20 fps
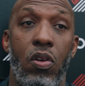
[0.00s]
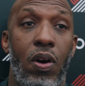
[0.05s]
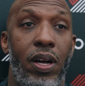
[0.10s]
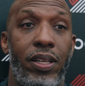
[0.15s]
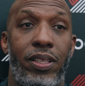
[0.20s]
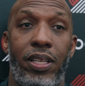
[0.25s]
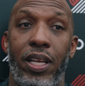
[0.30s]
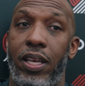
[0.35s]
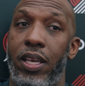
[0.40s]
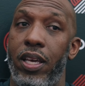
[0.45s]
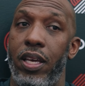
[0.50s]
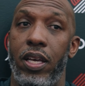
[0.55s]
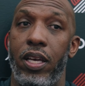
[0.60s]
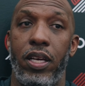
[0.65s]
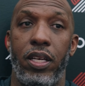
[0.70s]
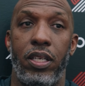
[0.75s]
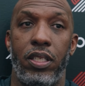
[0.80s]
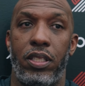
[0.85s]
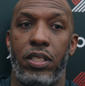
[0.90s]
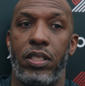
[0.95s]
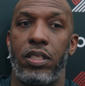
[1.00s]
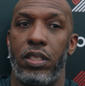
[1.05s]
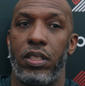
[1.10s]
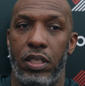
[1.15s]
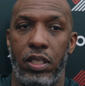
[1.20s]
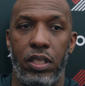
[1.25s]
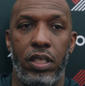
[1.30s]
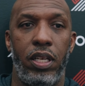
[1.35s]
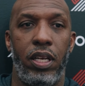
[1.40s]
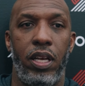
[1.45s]
You know, I think he is.
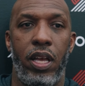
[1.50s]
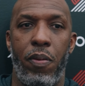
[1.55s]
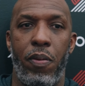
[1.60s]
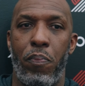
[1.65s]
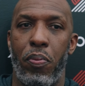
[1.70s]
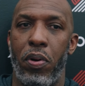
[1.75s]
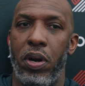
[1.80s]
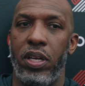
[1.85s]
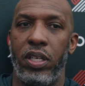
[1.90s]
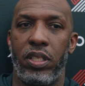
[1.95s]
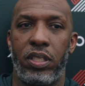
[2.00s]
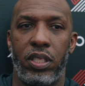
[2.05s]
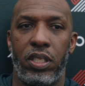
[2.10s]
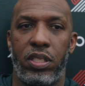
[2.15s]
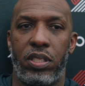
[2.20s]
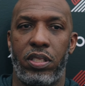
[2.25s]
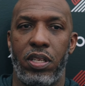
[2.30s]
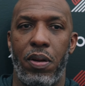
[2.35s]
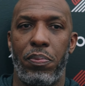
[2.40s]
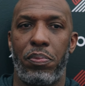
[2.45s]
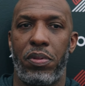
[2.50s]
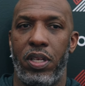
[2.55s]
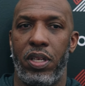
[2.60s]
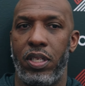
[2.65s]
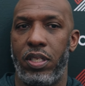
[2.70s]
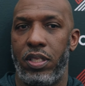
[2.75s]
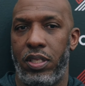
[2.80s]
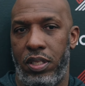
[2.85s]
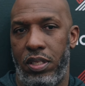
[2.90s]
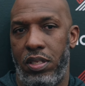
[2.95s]
He brings us
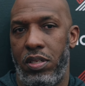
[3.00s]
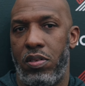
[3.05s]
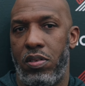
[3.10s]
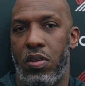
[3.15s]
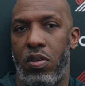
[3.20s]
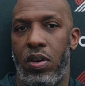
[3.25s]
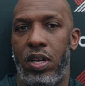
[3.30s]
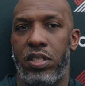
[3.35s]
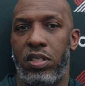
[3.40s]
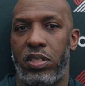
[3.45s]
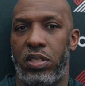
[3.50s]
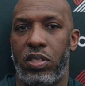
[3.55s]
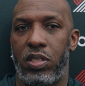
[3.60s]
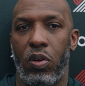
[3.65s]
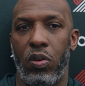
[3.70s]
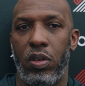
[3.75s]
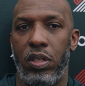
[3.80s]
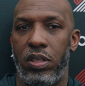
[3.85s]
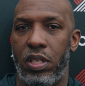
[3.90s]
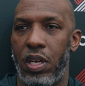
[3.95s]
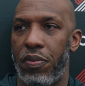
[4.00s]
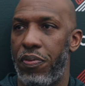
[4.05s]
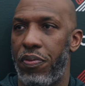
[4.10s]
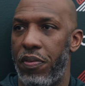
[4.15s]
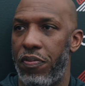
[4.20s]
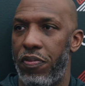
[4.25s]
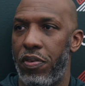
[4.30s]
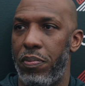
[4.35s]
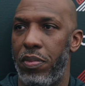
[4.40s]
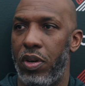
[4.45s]
something, you know, that's totally
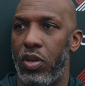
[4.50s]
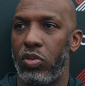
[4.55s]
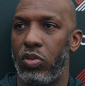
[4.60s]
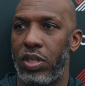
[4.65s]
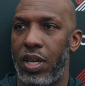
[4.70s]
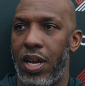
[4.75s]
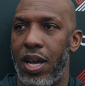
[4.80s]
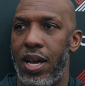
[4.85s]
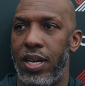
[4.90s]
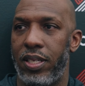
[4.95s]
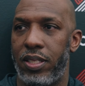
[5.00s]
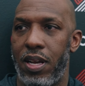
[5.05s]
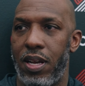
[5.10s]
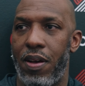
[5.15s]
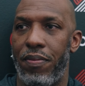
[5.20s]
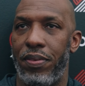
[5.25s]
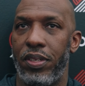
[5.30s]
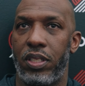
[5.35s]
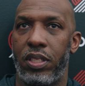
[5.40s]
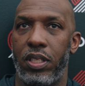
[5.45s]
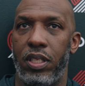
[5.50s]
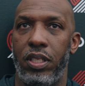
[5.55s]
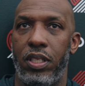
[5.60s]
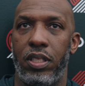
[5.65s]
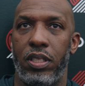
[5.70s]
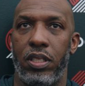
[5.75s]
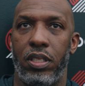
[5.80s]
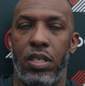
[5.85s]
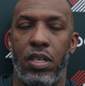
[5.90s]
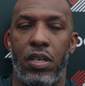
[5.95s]
different from those guys, obviously.
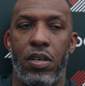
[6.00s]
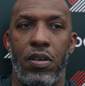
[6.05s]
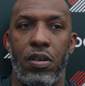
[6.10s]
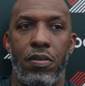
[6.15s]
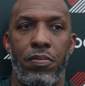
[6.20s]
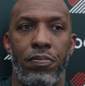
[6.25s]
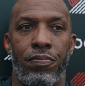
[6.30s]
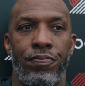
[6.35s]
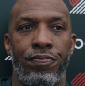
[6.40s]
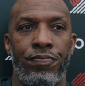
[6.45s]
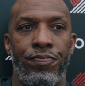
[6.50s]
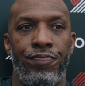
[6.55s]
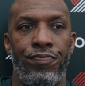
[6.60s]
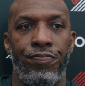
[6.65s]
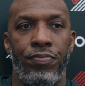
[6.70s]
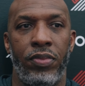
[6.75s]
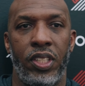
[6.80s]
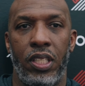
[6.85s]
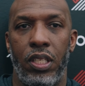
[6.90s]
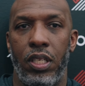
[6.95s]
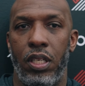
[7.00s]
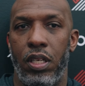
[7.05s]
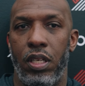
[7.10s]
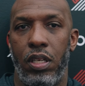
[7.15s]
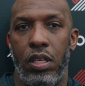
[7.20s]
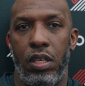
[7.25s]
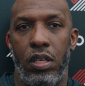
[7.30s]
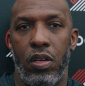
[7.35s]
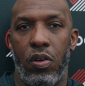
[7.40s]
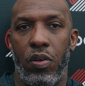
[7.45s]

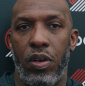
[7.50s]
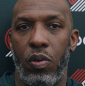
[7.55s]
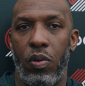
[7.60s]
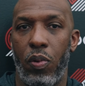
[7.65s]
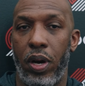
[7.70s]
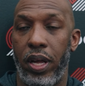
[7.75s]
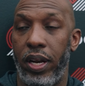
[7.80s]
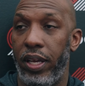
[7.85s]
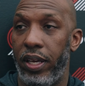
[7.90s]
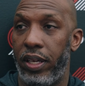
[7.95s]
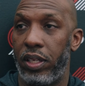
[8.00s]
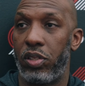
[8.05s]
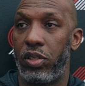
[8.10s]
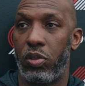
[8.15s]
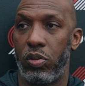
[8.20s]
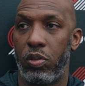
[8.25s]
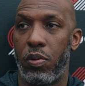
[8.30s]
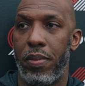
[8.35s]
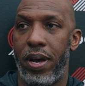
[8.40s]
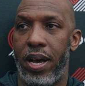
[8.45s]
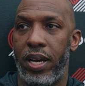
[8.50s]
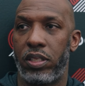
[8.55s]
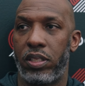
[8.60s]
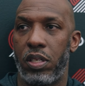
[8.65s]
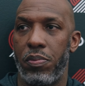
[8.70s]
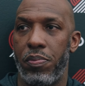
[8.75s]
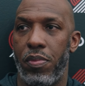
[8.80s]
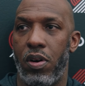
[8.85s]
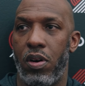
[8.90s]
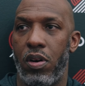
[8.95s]
You know, in the way that he can shoot the
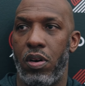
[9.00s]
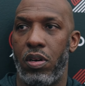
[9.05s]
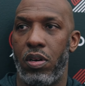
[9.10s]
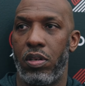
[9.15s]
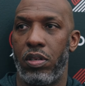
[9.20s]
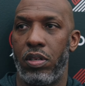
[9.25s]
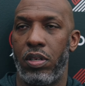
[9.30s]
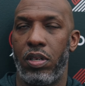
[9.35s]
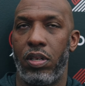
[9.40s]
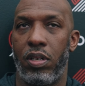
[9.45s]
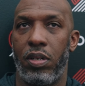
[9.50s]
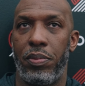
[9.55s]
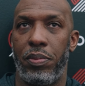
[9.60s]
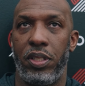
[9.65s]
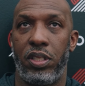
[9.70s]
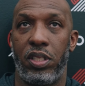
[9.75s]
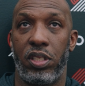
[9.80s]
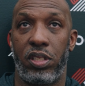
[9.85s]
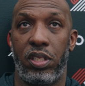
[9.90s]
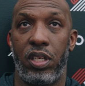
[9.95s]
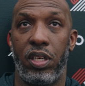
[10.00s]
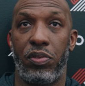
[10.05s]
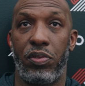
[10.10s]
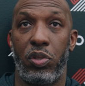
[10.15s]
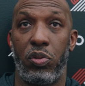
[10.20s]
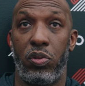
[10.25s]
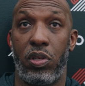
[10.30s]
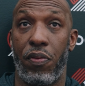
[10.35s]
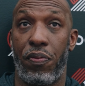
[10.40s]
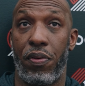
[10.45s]
basketball, he just gives
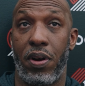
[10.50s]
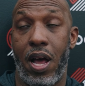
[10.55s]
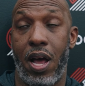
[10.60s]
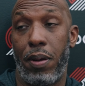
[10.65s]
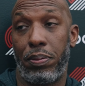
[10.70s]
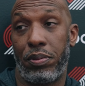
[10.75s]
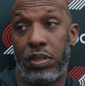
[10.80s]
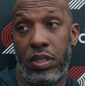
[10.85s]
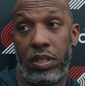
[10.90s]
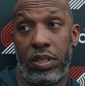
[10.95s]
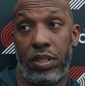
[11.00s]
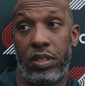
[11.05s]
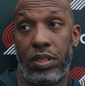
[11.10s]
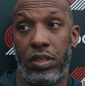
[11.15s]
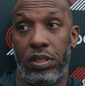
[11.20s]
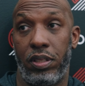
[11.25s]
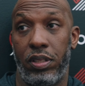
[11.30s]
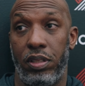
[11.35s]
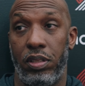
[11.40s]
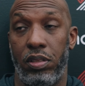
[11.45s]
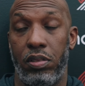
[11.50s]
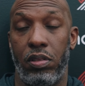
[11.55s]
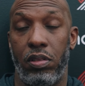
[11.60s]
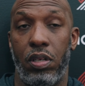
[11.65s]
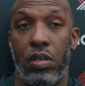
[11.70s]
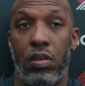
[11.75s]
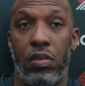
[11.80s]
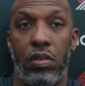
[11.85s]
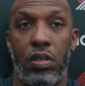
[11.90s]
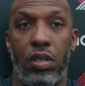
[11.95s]
you different options, you
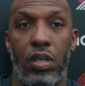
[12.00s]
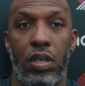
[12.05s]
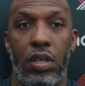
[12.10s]
know.